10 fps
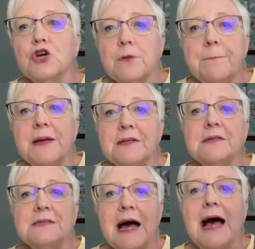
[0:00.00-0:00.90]

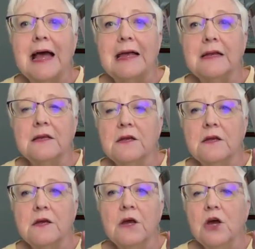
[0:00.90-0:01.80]
turpentine.
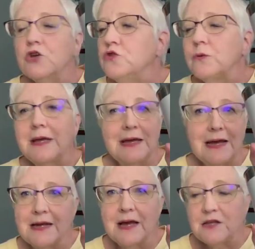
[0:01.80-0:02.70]
You
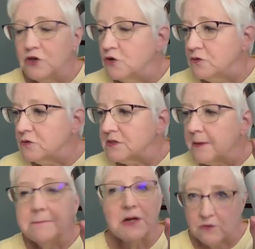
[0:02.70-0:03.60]
cannot
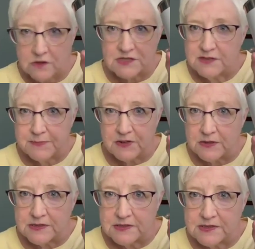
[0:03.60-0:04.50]
use mineral
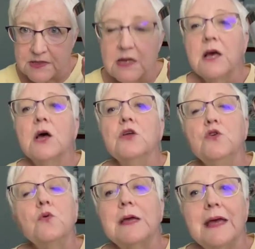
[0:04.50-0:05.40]
spirits.
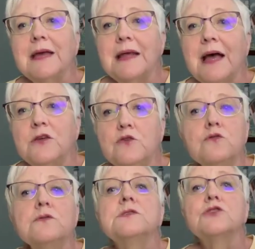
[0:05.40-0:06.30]
You cannot
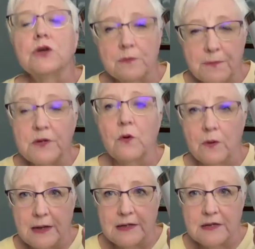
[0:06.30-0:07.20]
use
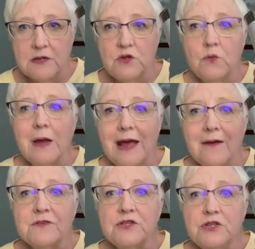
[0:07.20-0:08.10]
terpenoid. You
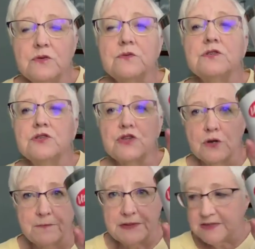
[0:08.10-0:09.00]
have to use
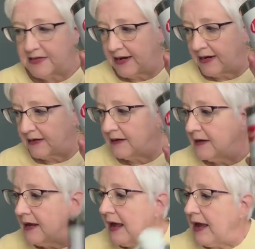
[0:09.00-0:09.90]

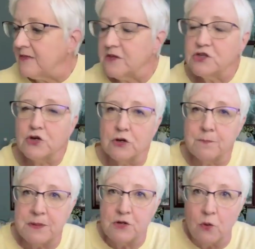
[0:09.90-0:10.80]
turpentine. And the
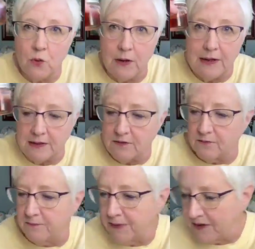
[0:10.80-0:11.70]

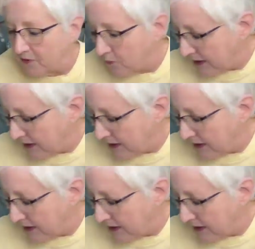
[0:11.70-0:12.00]
terpenoid, by